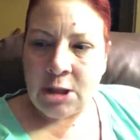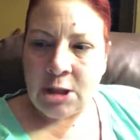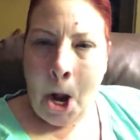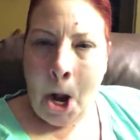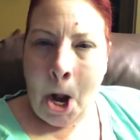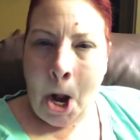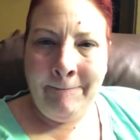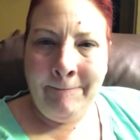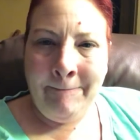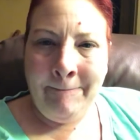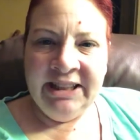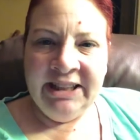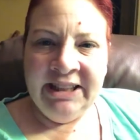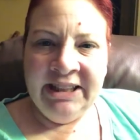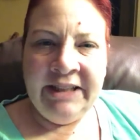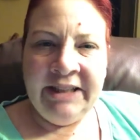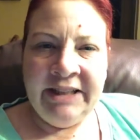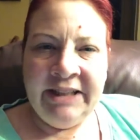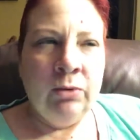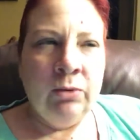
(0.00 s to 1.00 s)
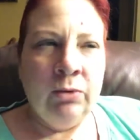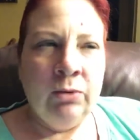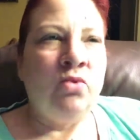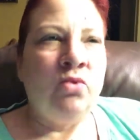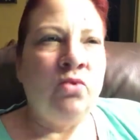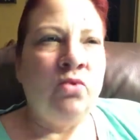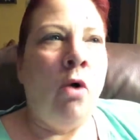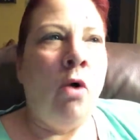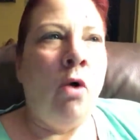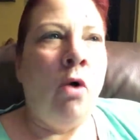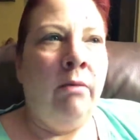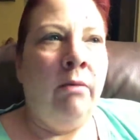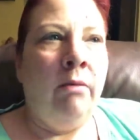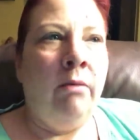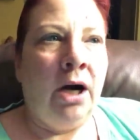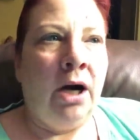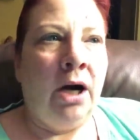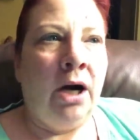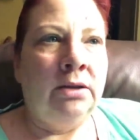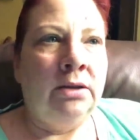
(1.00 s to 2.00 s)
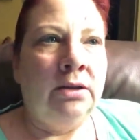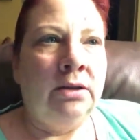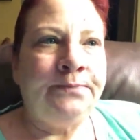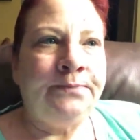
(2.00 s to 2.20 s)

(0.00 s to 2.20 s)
I believe it was Walmart,